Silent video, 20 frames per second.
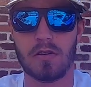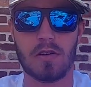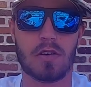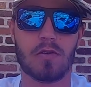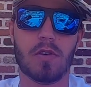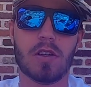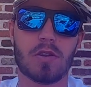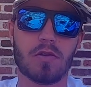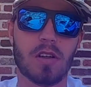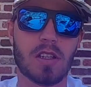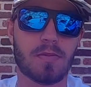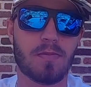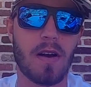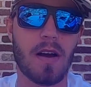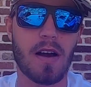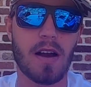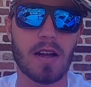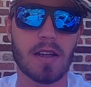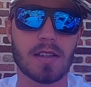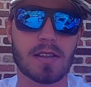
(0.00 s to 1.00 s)
you do a twitch
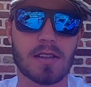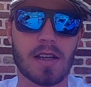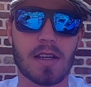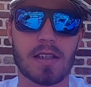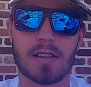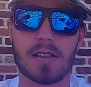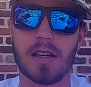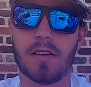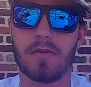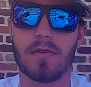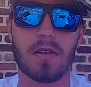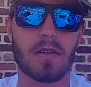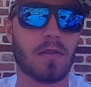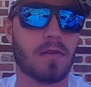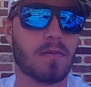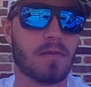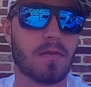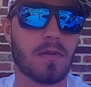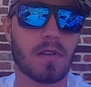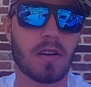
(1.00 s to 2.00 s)
pause, let it sit for
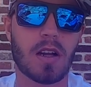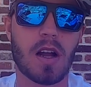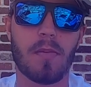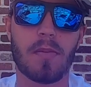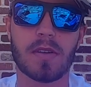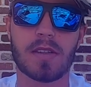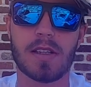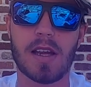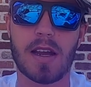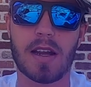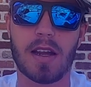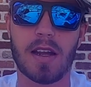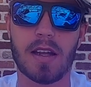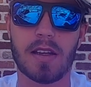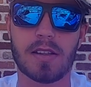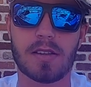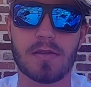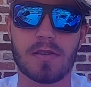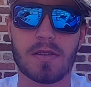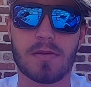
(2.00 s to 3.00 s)
a couple
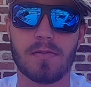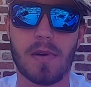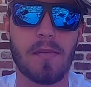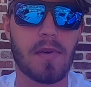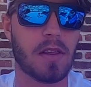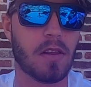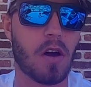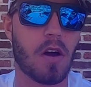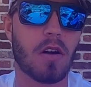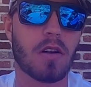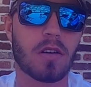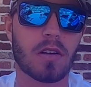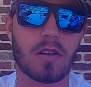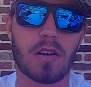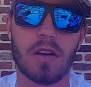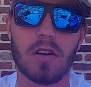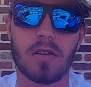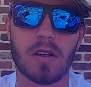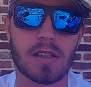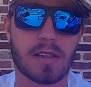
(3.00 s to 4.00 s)
seconds, maybe longer
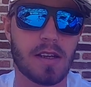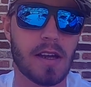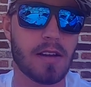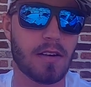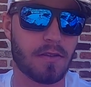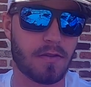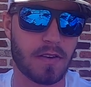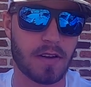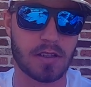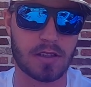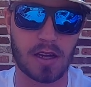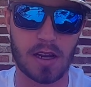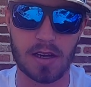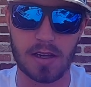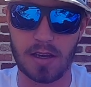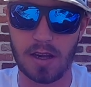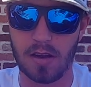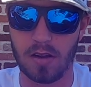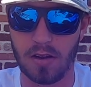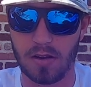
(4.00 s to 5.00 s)
too. Just let your fish
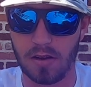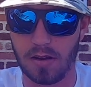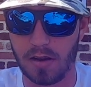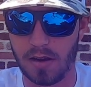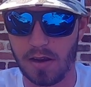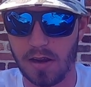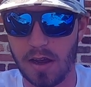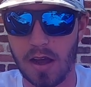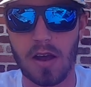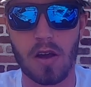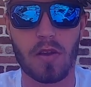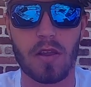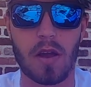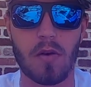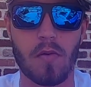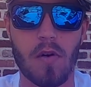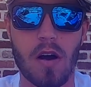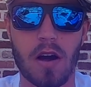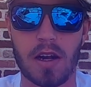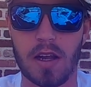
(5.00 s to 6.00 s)
kind of tell you how
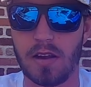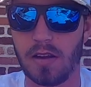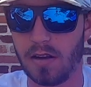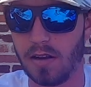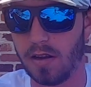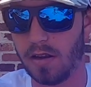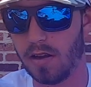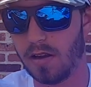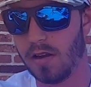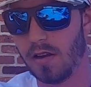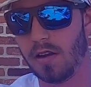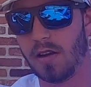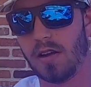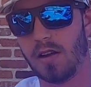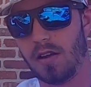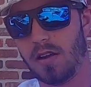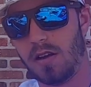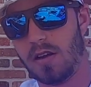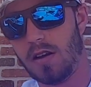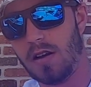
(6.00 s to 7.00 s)
they want it.
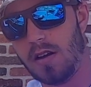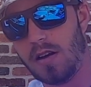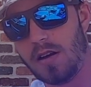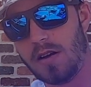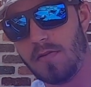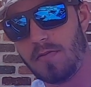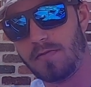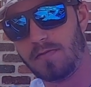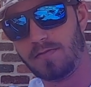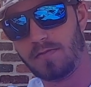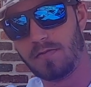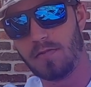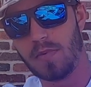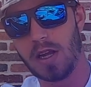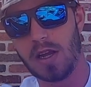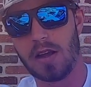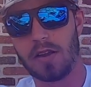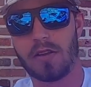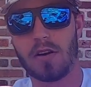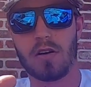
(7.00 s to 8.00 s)

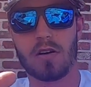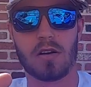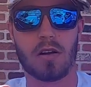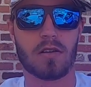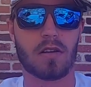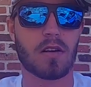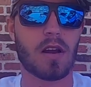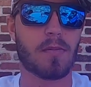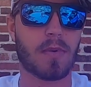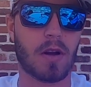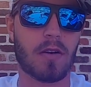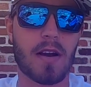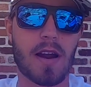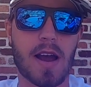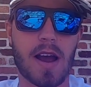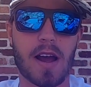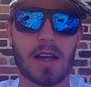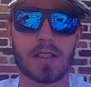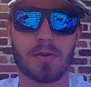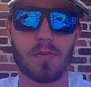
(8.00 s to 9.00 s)
But yeah, throwing on top of
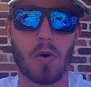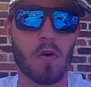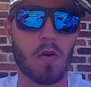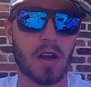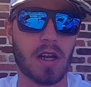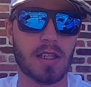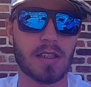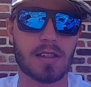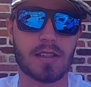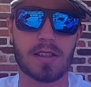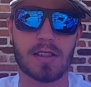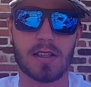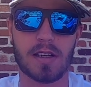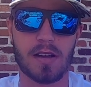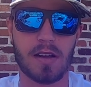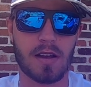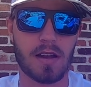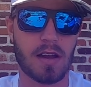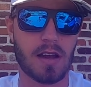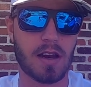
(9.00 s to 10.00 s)
grass, points,
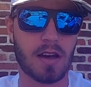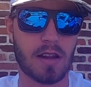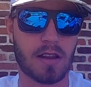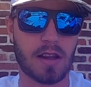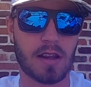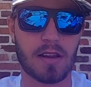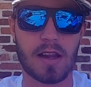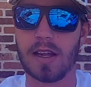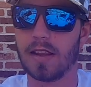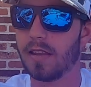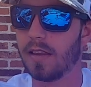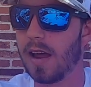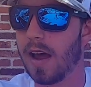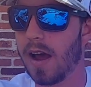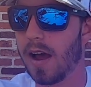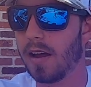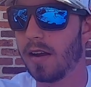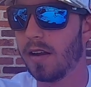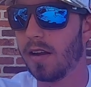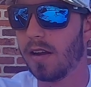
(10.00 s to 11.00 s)
anything like
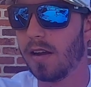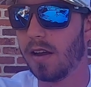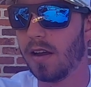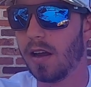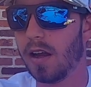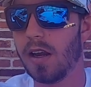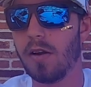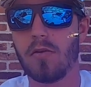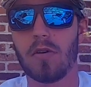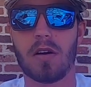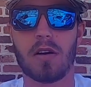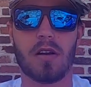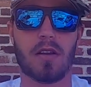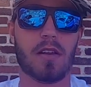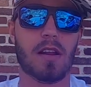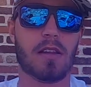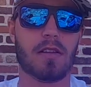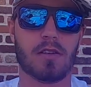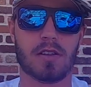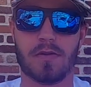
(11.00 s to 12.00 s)
that. Anywhere you
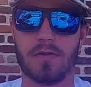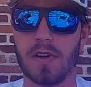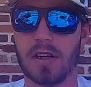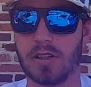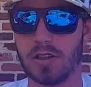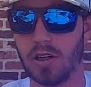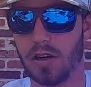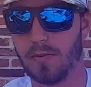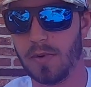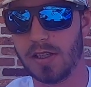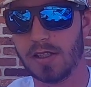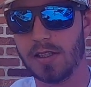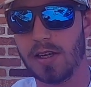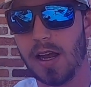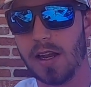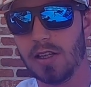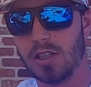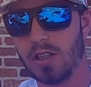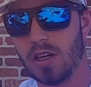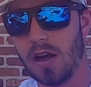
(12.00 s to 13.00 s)
think those fish are gonna be
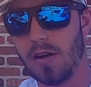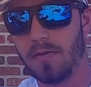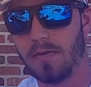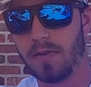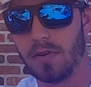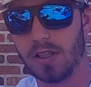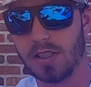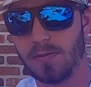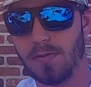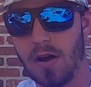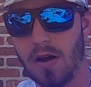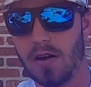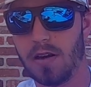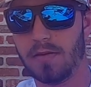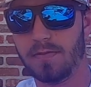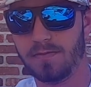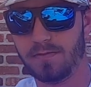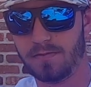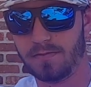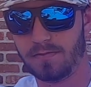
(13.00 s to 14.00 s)
staged up for the spawn.